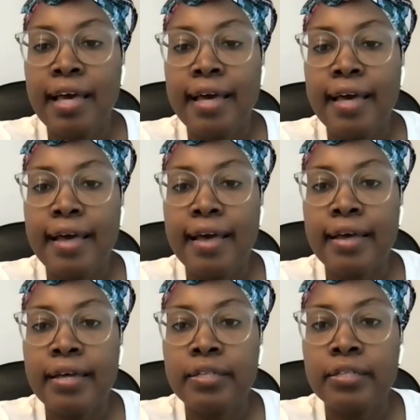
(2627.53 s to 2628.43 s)
Great.
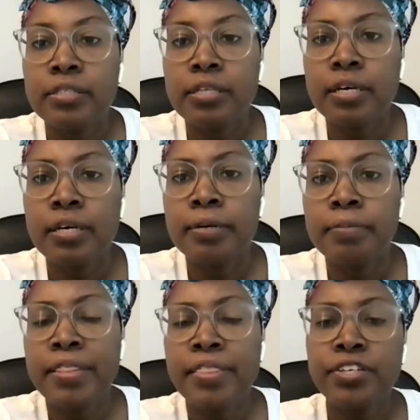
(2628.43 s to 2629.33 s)
And
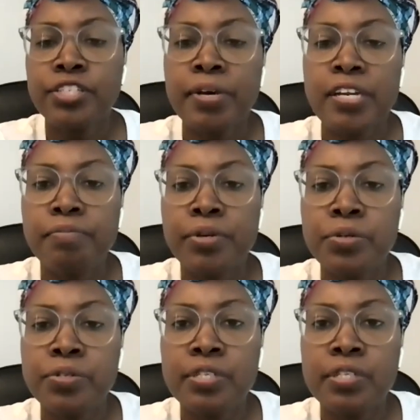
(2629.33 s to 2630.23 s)
um, I think you might have
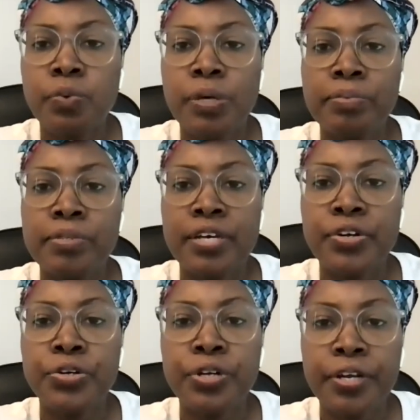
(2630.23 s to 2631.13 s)
posted the website
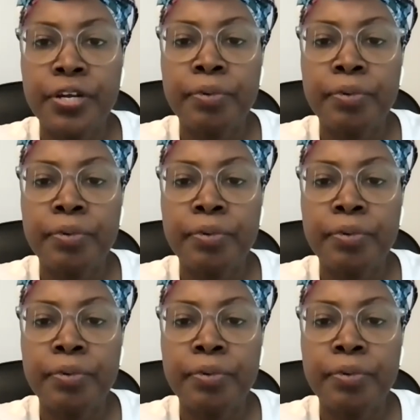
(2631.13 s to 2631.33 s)
earlier,